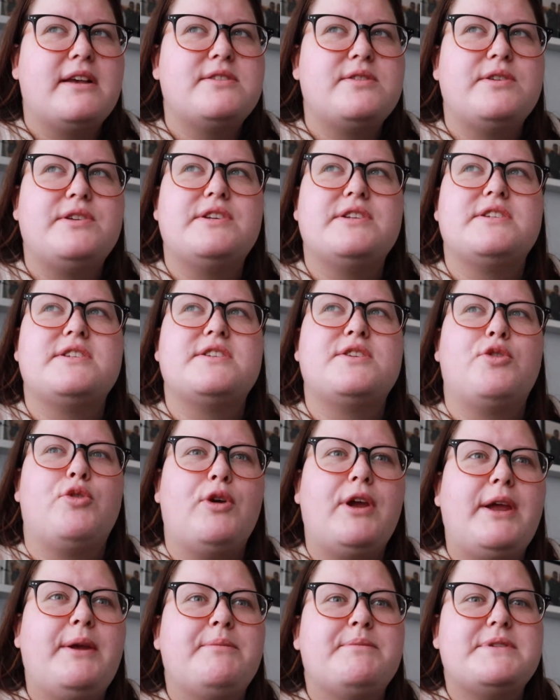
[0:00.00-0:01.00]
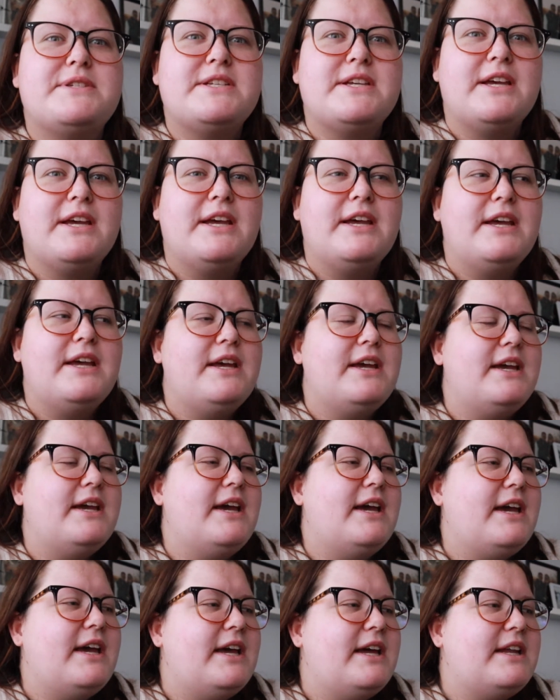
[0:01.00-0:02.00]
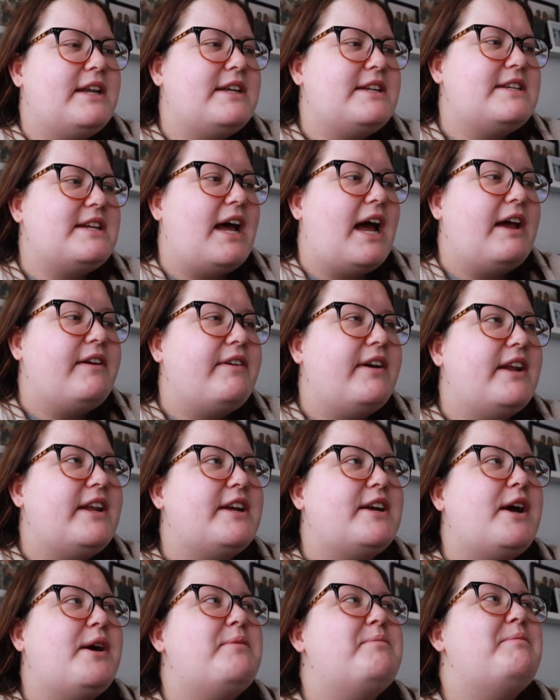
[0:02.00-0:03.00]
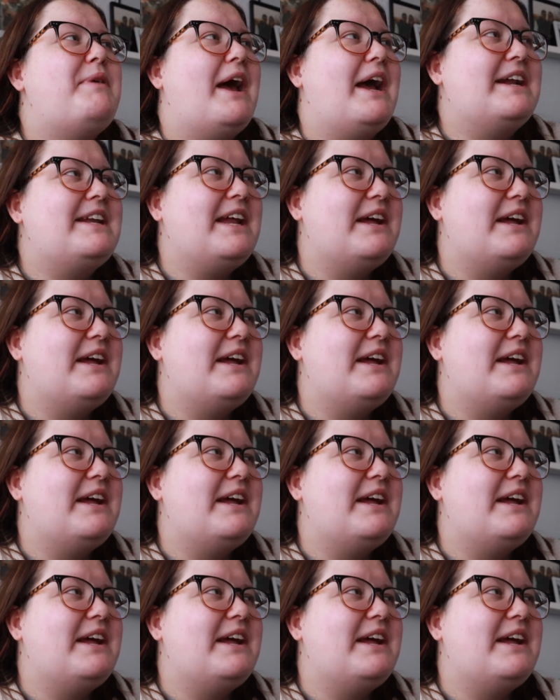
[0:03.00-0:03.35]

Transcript: so he just screams and I've had to come back